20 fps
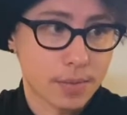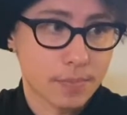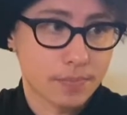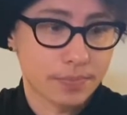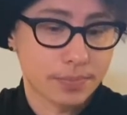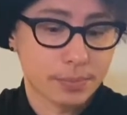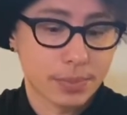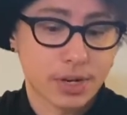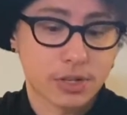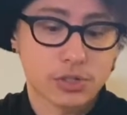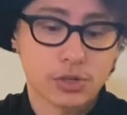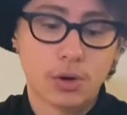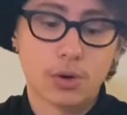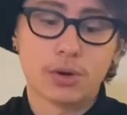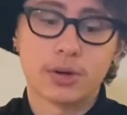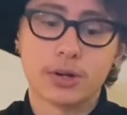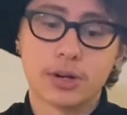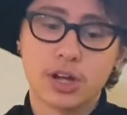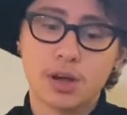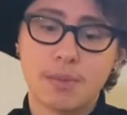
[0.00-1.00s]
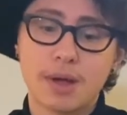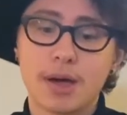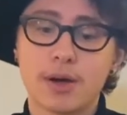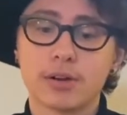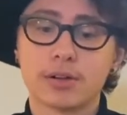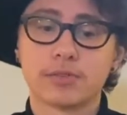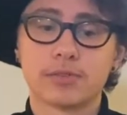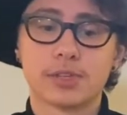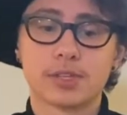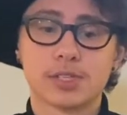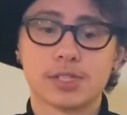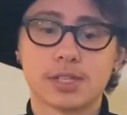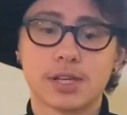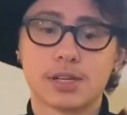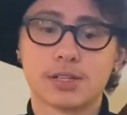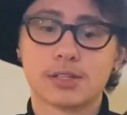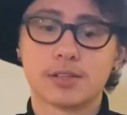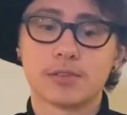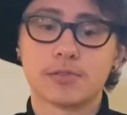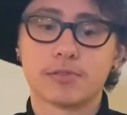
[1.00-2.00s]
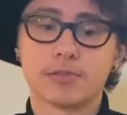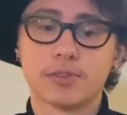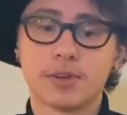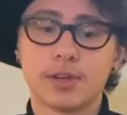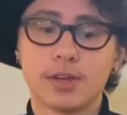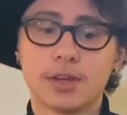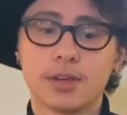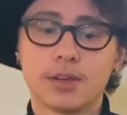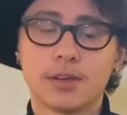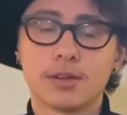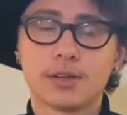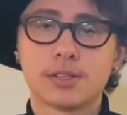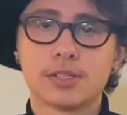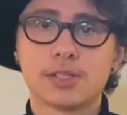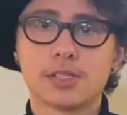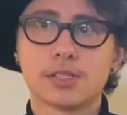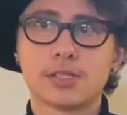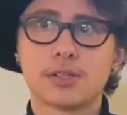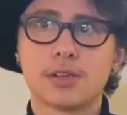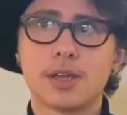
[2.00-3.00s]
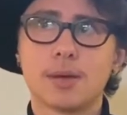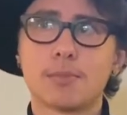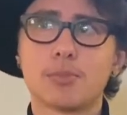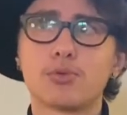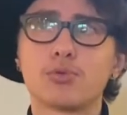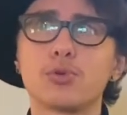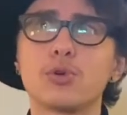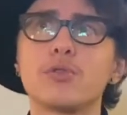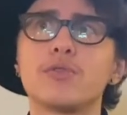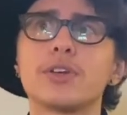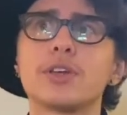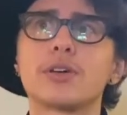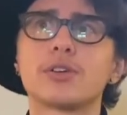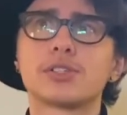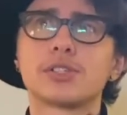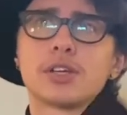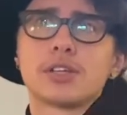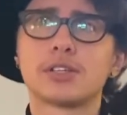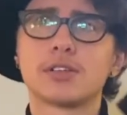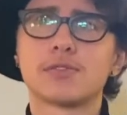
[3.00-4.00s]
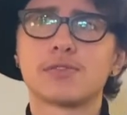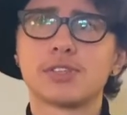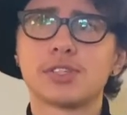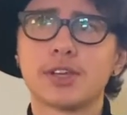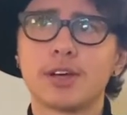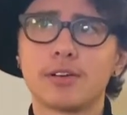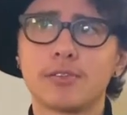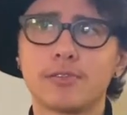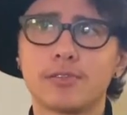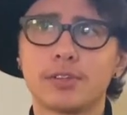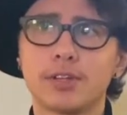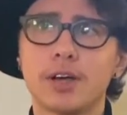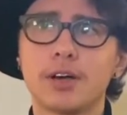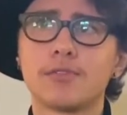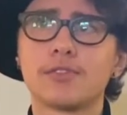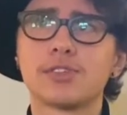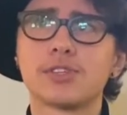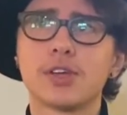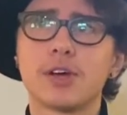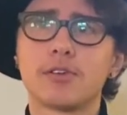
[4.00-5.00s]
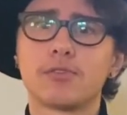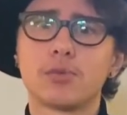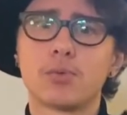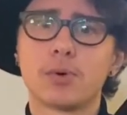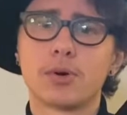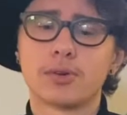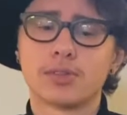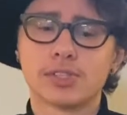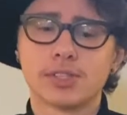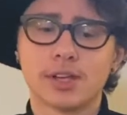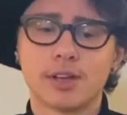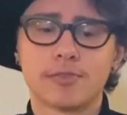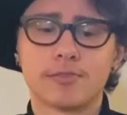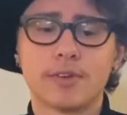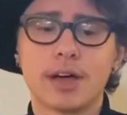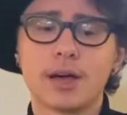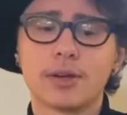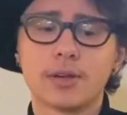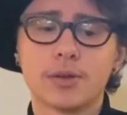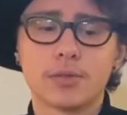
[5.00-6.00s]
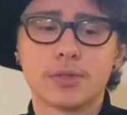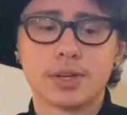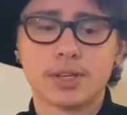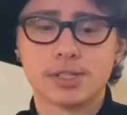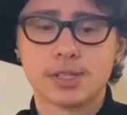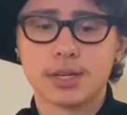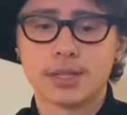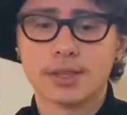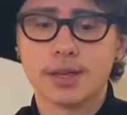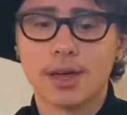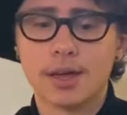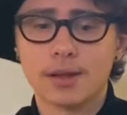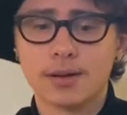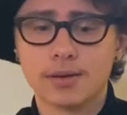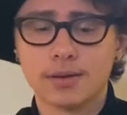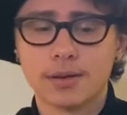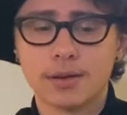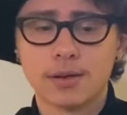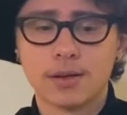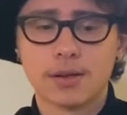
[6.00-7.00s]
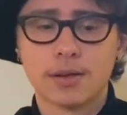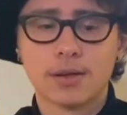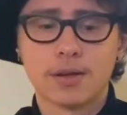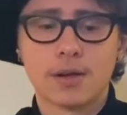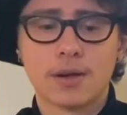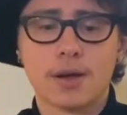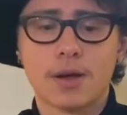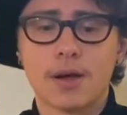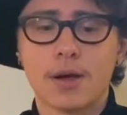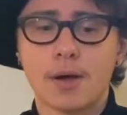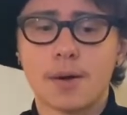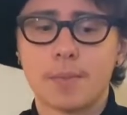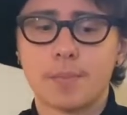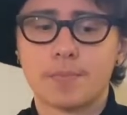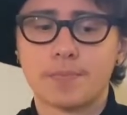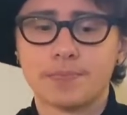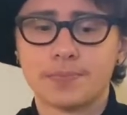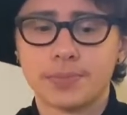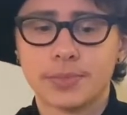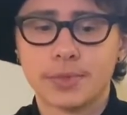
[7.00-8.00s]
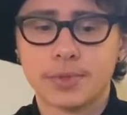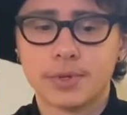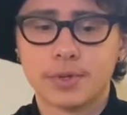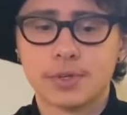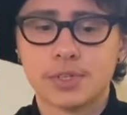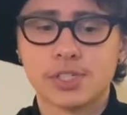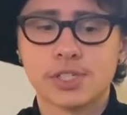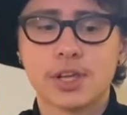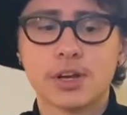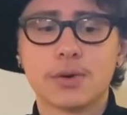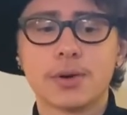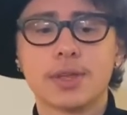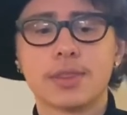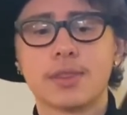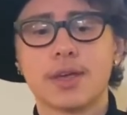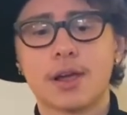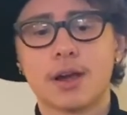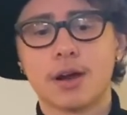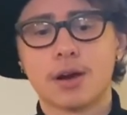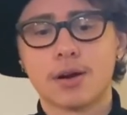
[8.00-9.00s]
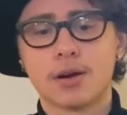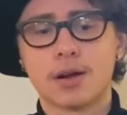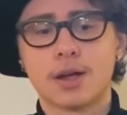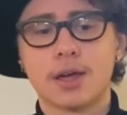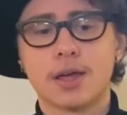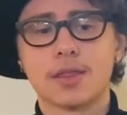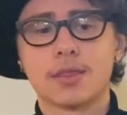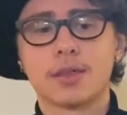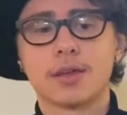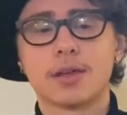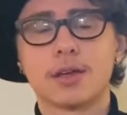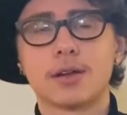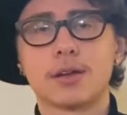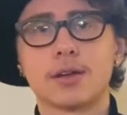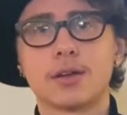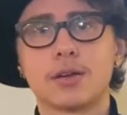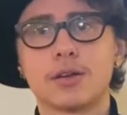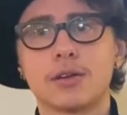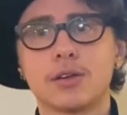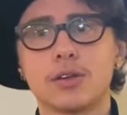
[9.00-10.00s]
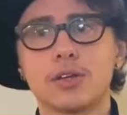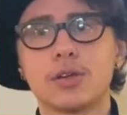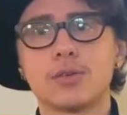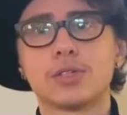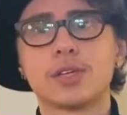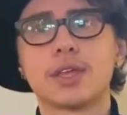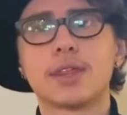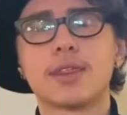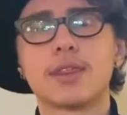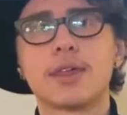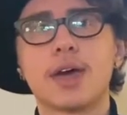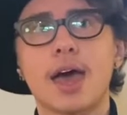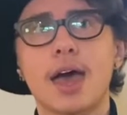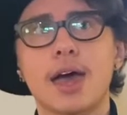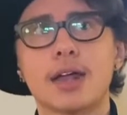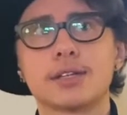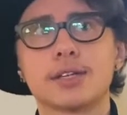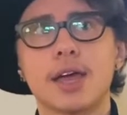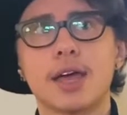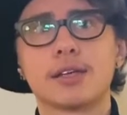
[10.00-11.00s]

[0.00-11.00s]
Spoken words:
but it's all going to come out of this sense of improving your sense of self-love, self-worth, self-value, things like that. Centering there, and then using that as